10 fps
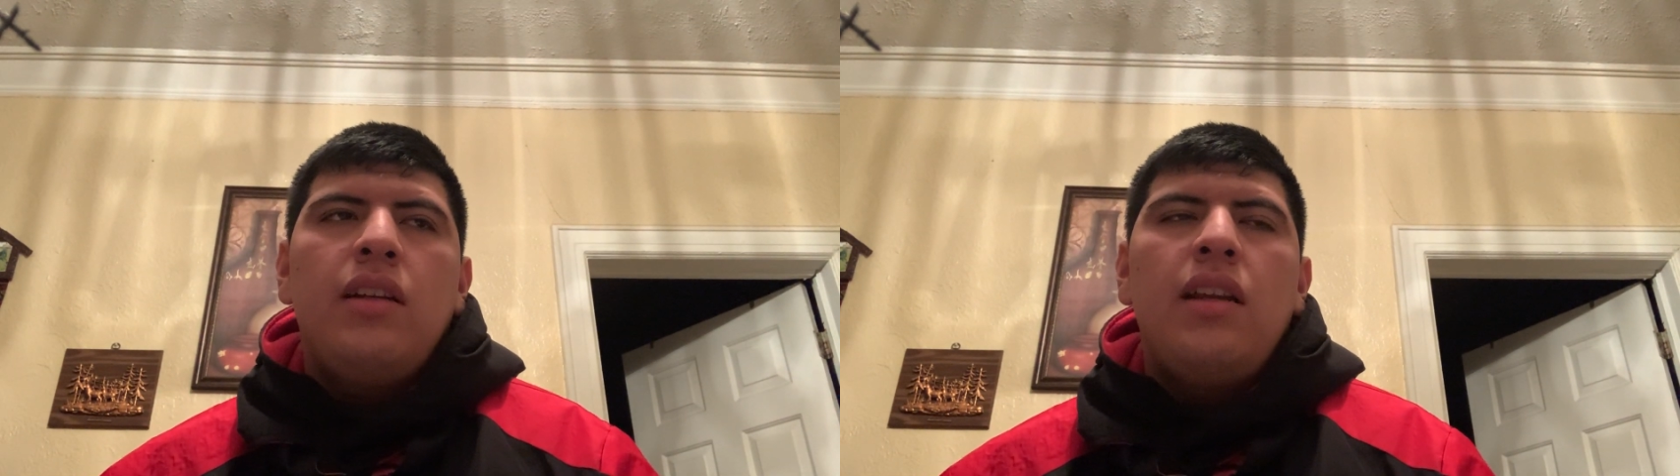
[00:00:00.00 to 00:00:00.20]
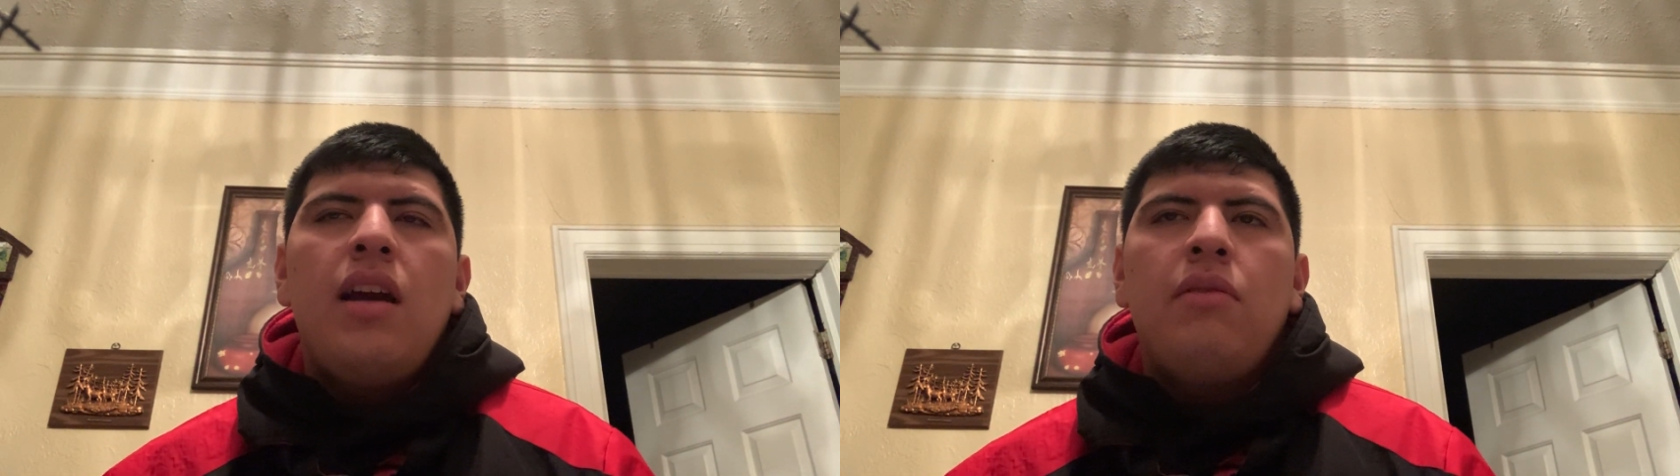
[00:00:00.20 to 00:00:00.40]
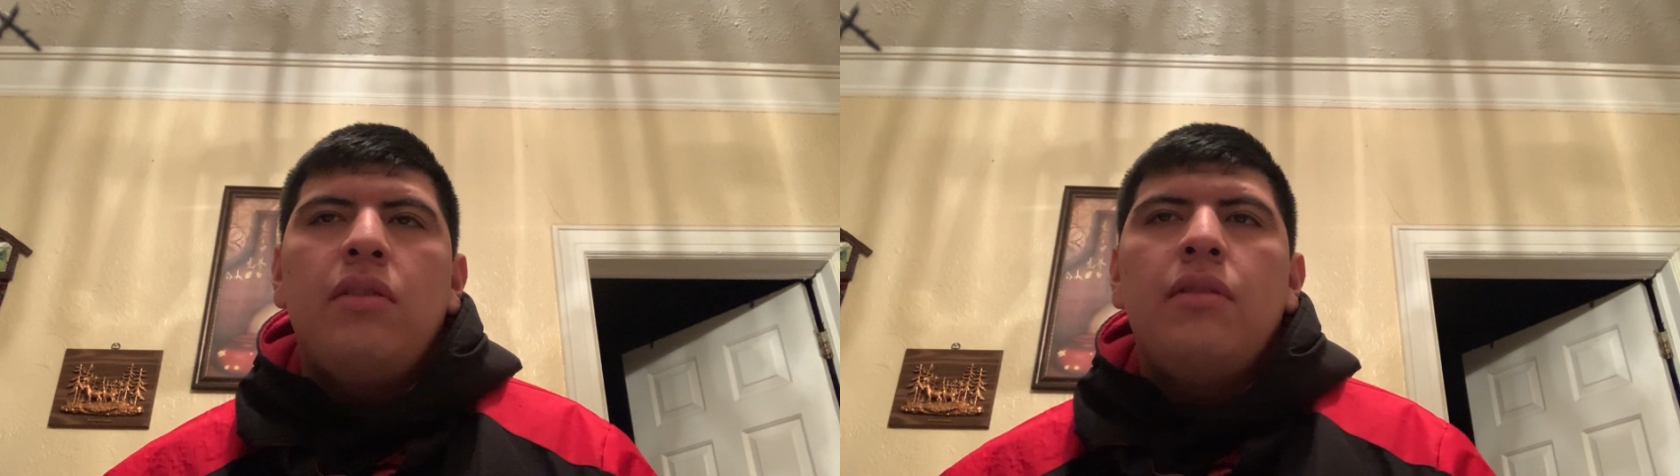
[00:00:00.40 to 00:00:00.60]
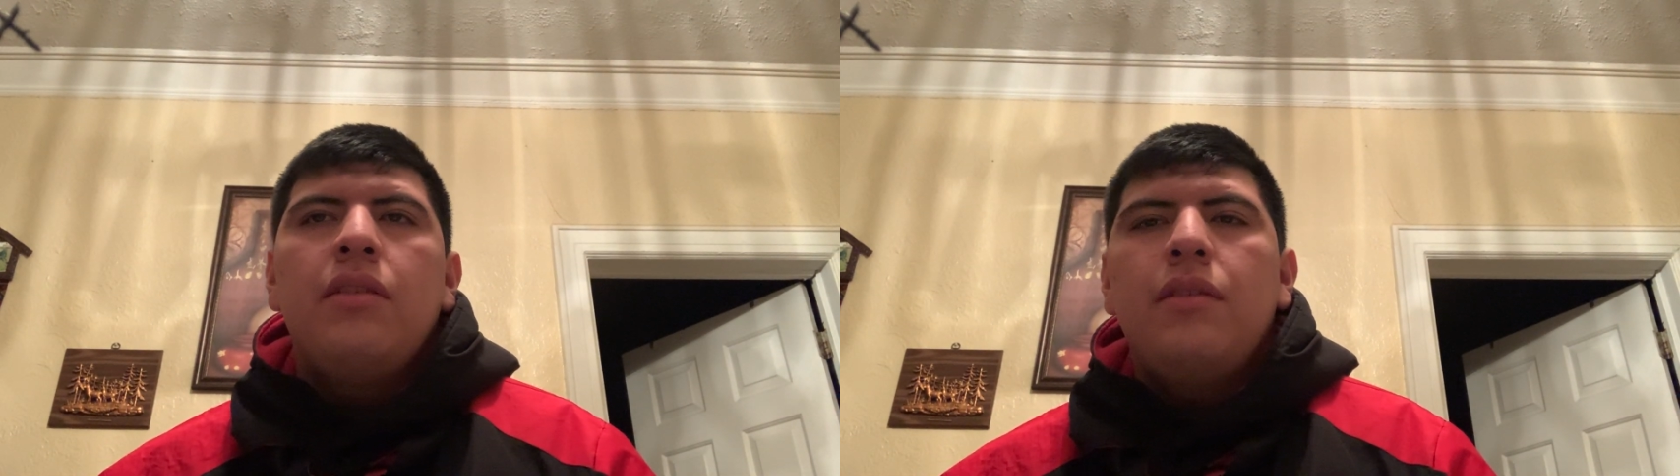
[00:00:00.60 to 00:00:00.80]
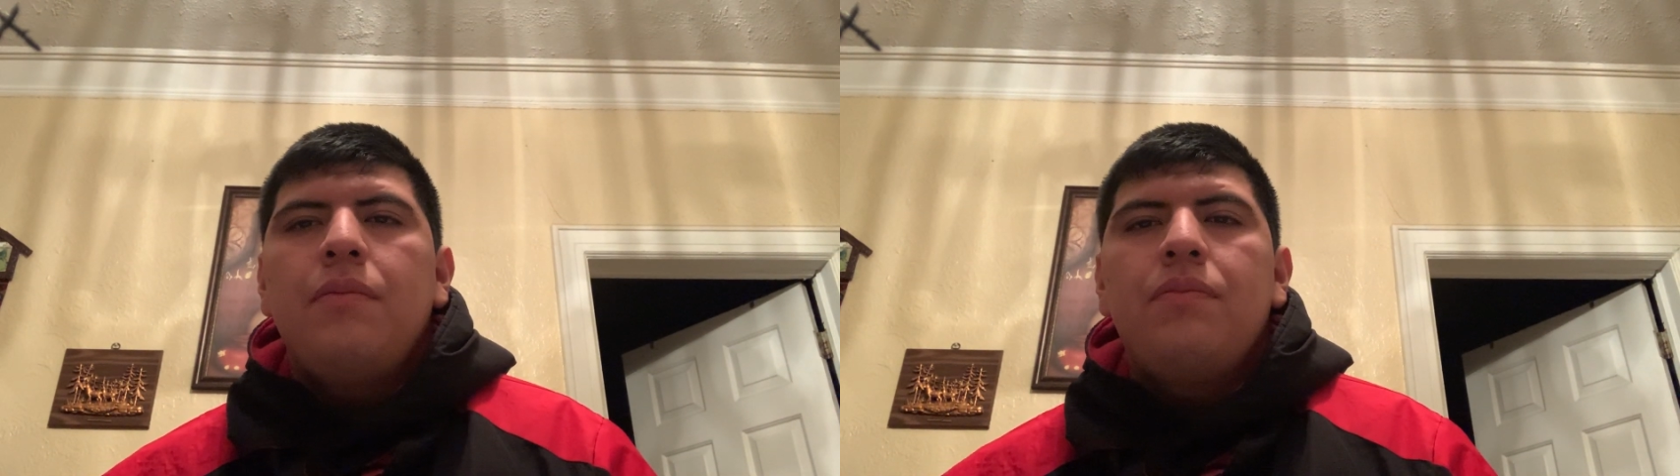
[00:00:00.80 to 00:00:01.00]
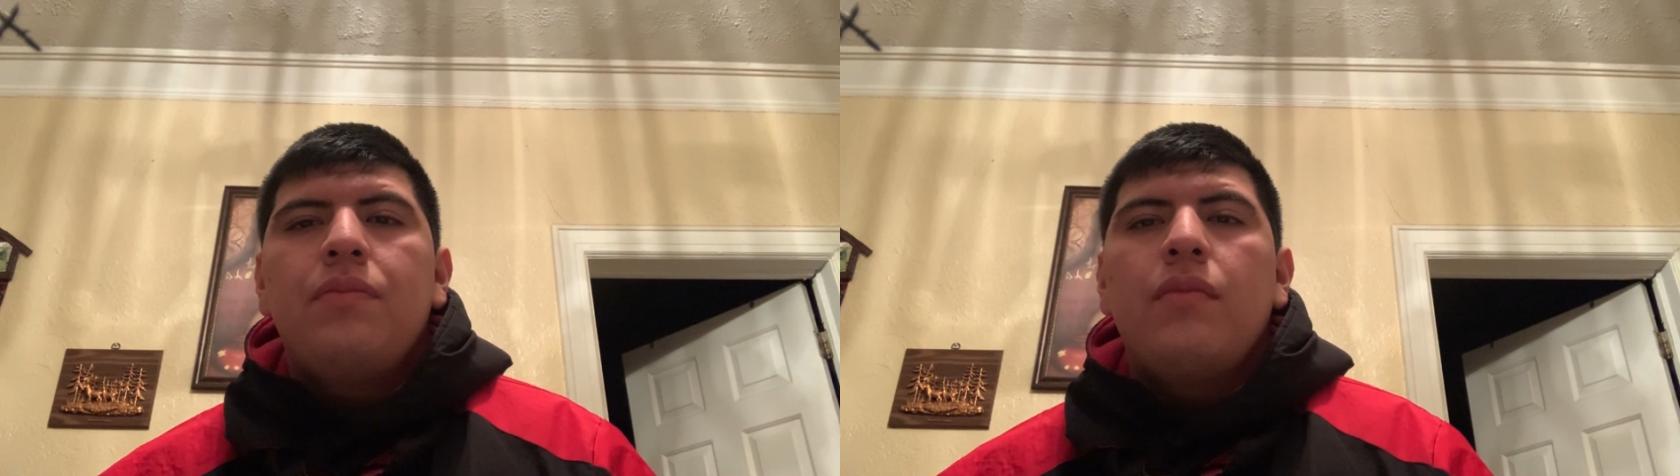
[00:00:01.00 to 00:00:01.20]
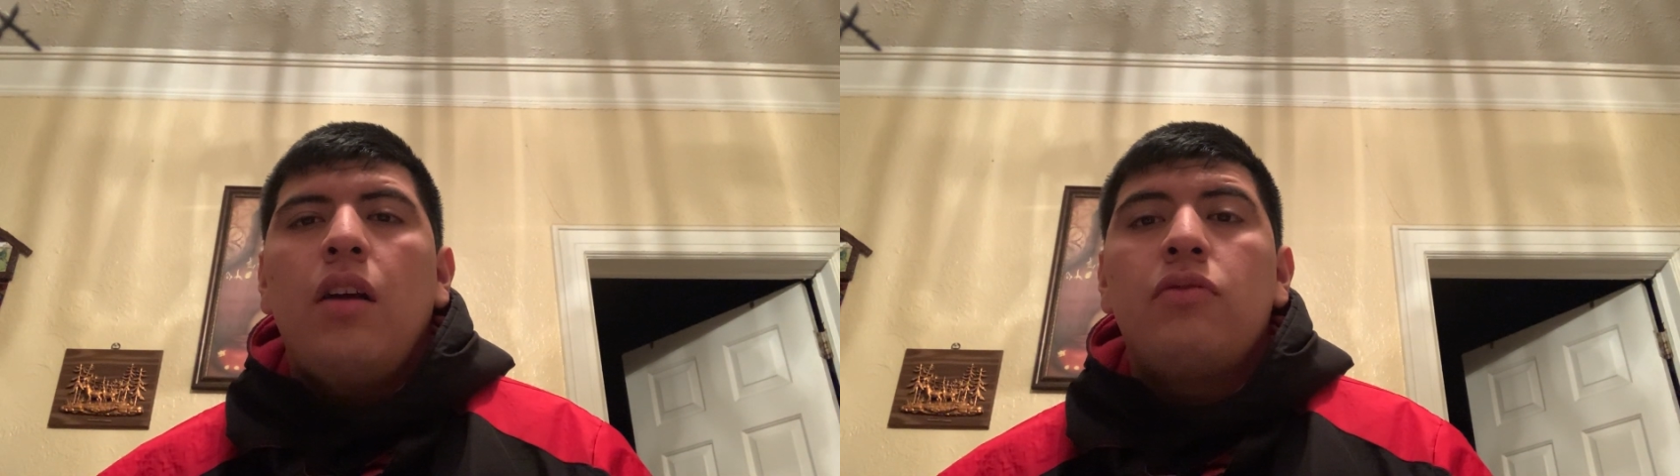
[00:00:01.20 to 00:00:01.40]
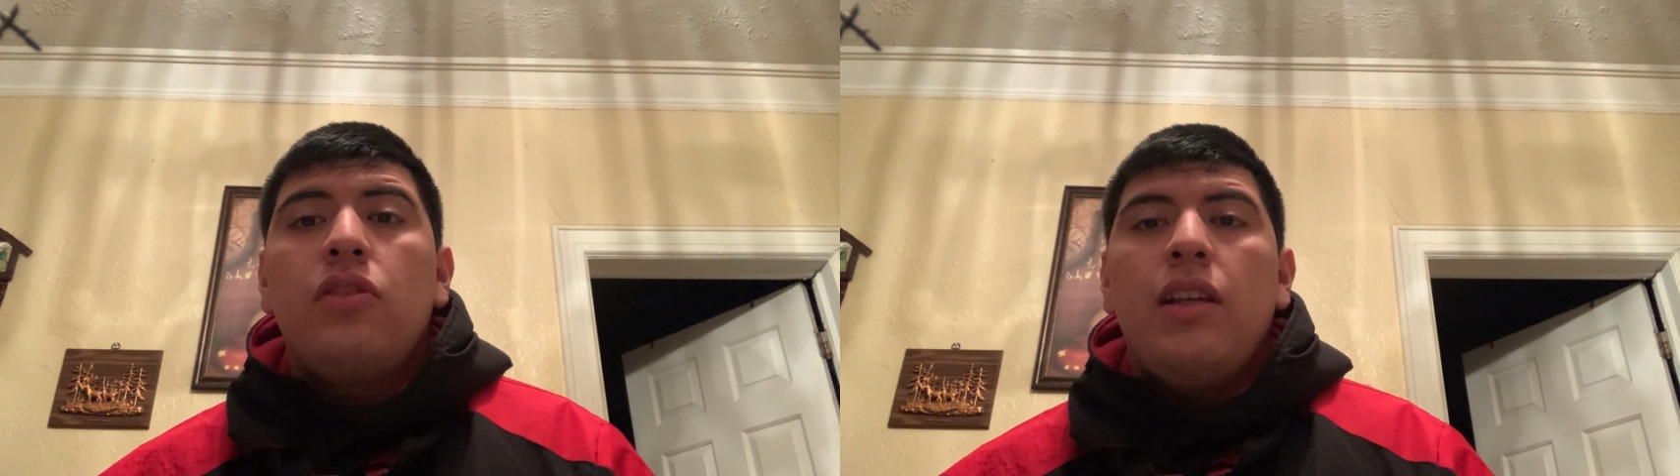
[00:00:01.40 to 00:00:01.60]
an hour
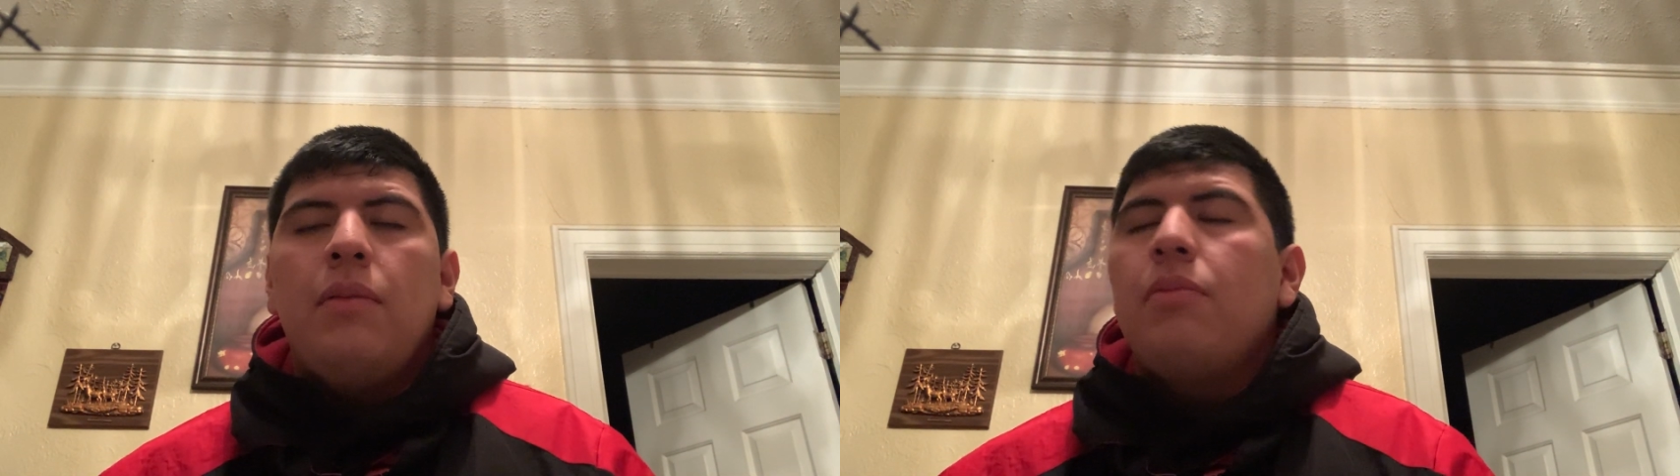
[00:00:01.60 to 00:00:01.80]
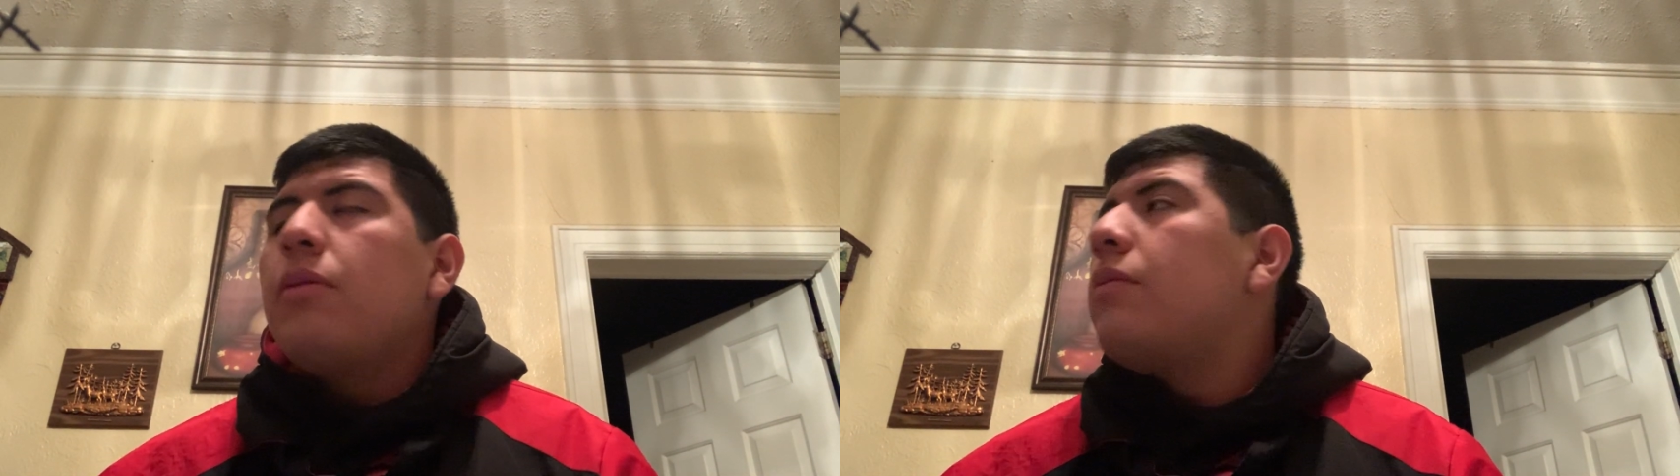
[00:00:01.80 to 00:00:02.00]
of sleep.